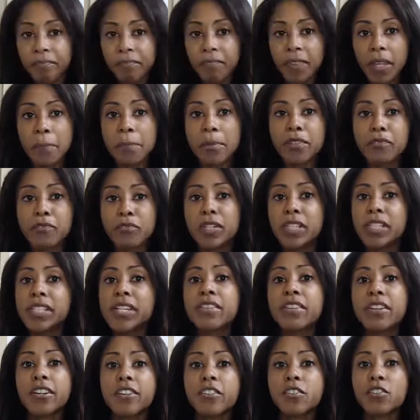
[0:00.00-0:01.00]
but really
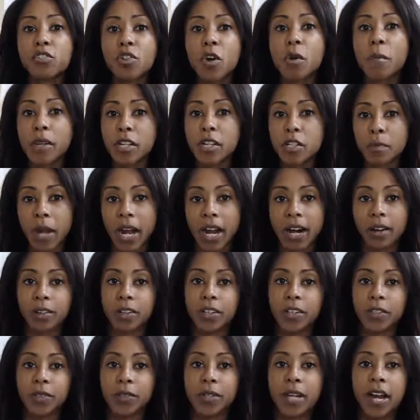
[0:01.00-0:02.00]
there is so much power,
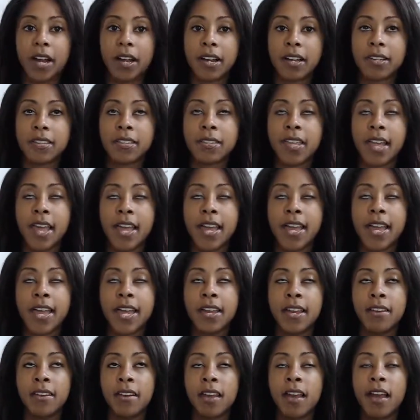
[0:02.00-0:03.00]
you guys,
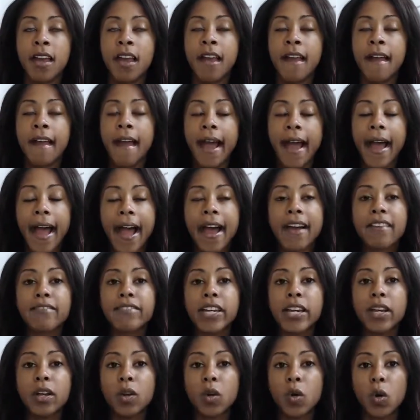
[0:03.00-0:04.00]
in
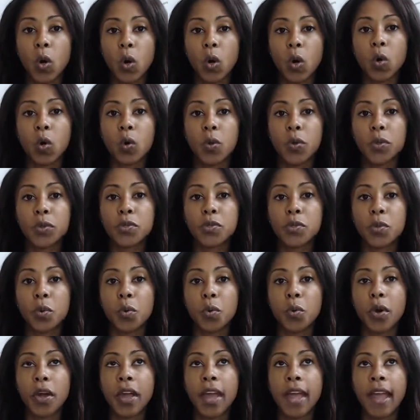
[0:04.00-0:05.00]
having goals
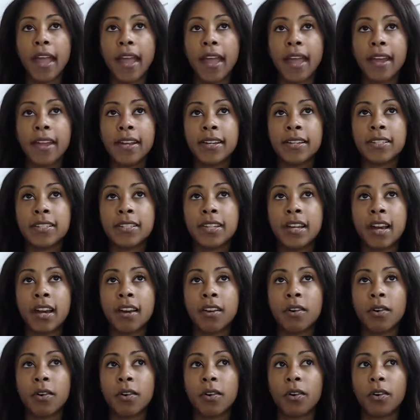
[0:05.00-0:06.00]
and
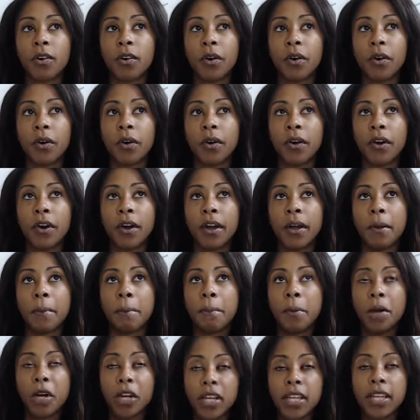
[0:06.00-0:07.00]

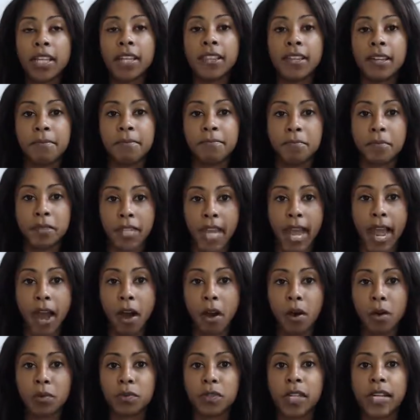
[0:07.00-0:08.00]
putting them down,
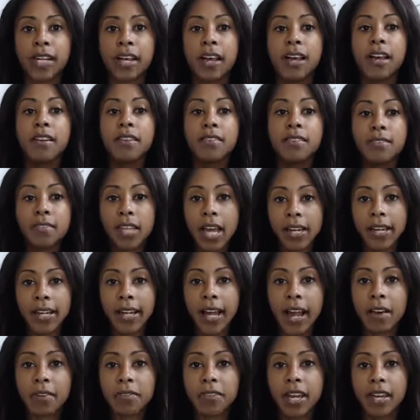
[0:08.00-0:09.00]
like
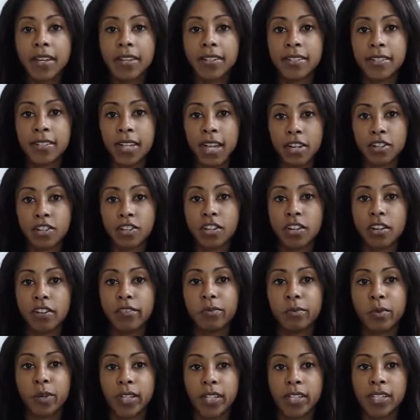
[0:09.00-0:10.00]
setting out that intention
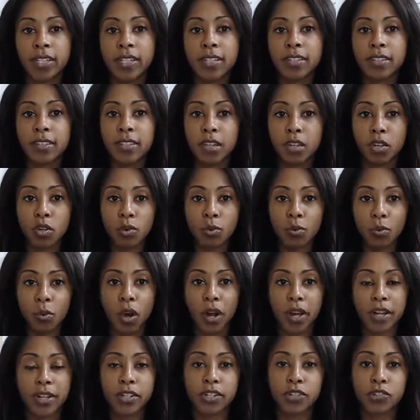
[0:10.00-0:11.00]
of what it is that you
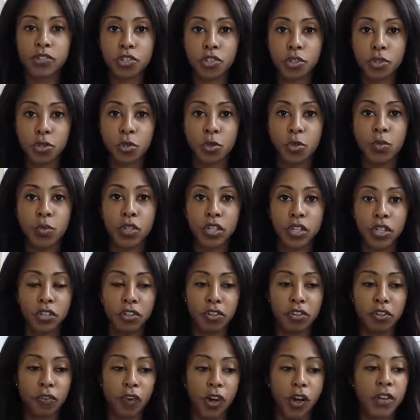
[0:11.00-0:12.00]
want to the
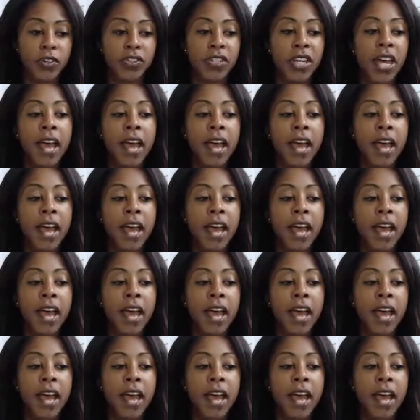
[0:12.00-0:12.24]
universe.